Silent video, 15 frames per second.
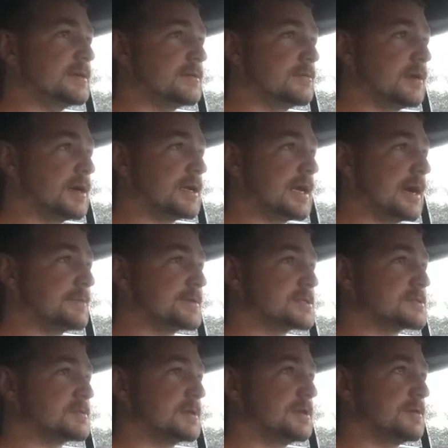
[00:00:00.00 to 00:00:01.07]
what
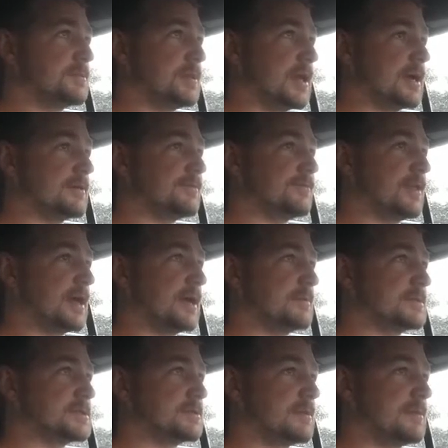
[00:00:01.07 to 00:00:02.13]
happens when you apply a
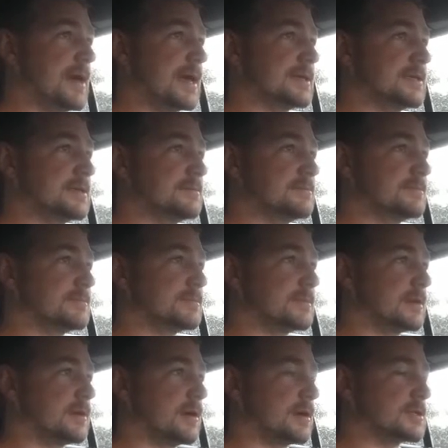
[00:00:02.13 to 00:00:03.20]
flame to a magnet,
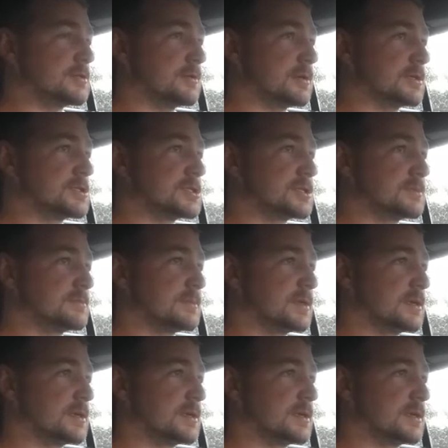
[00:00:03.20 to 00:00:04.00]
uh, a torch,